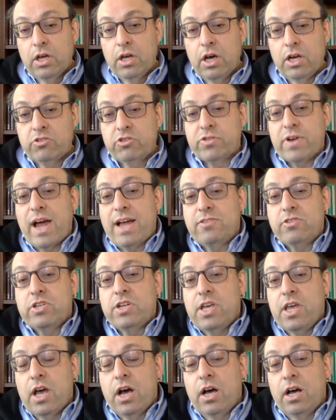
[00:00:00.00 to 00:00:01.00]
a
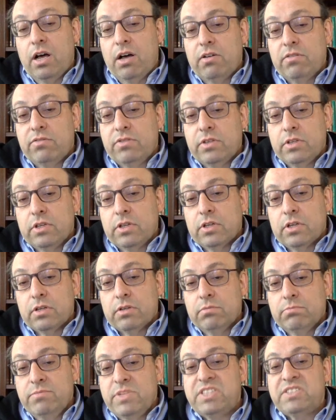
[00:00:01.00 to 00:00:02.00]
tragedy of
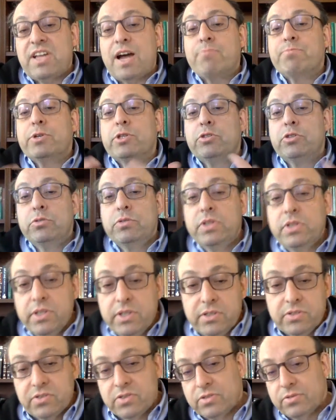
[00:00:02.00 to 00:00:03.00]
missed
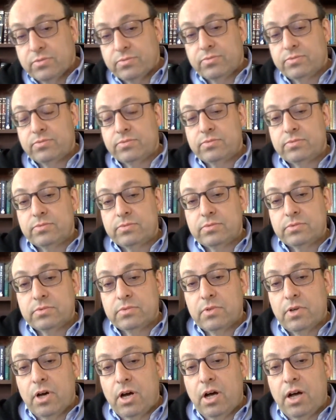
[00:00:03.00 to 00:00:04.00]
opportunities,
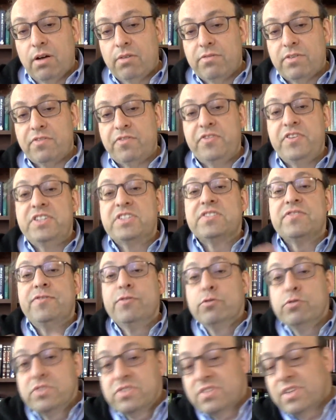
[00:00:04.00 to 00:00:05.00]
of
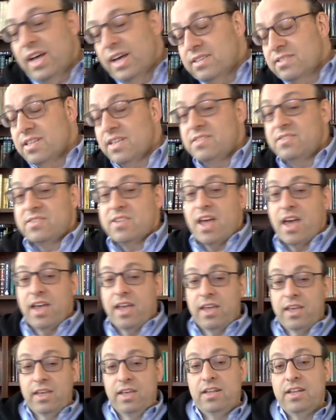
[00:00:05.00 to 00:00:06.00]
fisfus, as they
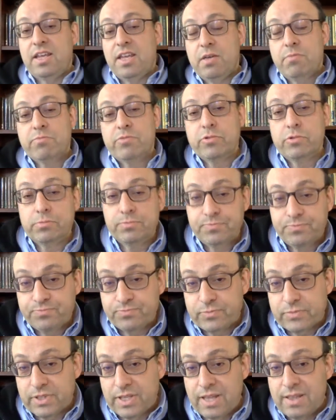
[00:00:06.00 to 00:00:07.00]
say in Hebrew.
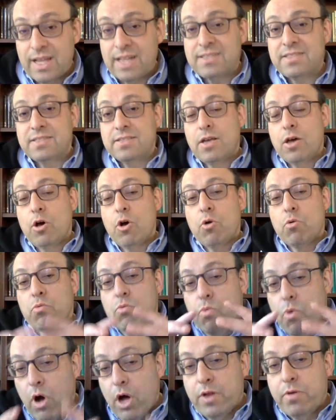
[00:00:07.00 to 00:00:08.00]
And that's
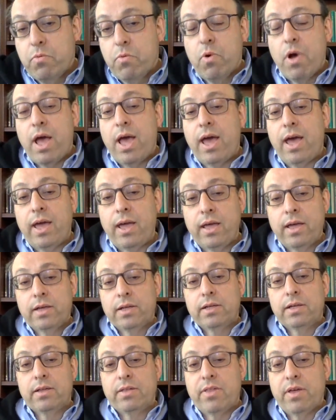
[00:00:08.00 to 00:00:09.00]
one way
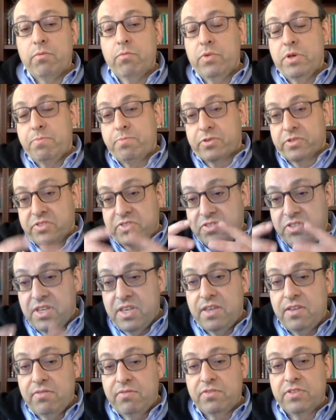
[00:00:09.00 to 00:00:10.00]
that we
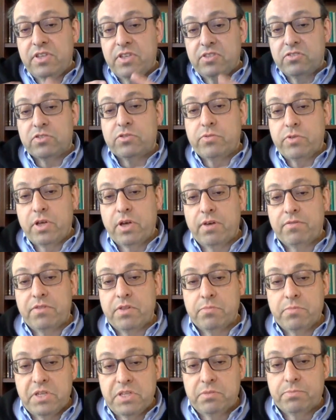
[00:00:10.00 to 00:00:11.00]
perceive the history of the
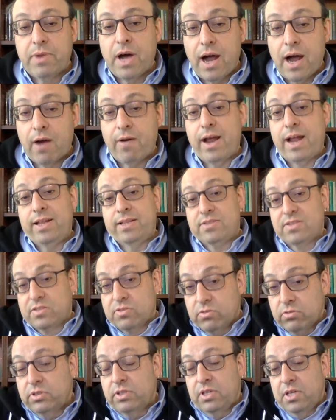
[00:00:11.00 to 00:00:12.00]
Midbar. And it's
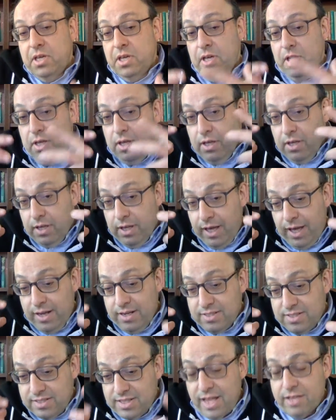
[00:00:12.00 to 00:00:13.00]
certainly an
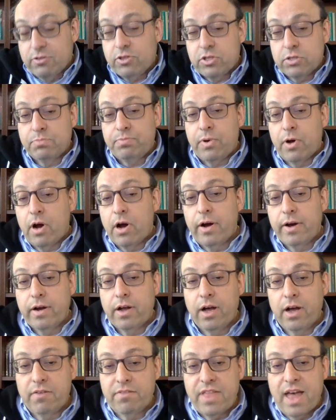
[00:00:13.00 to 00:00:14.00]
essential part
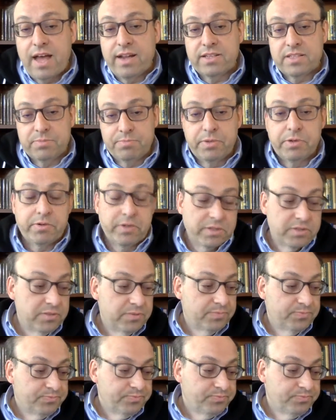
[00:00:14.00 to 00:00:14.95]
of that experience.